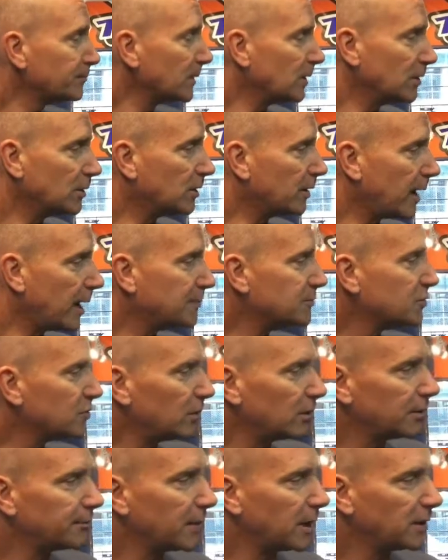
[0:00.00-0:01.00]
you can
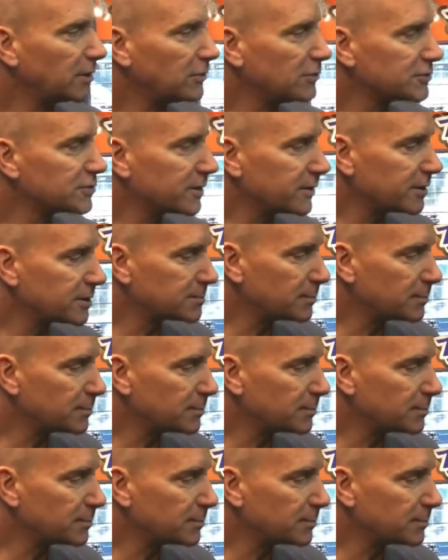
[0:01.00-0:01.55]
absolutely make use of this